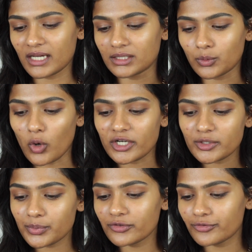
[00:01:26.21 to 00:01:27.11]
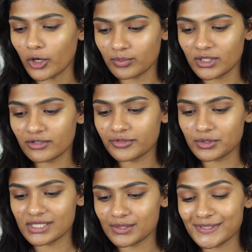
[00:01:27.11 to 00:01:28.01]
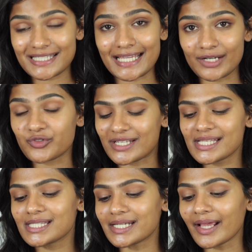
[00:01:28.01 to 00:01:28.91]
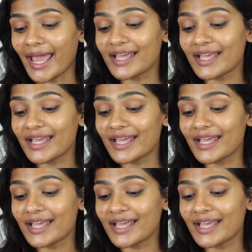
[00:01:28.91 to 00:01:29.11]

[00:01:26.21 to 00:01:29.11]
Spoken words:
The waterproof formula fuses with skin resisting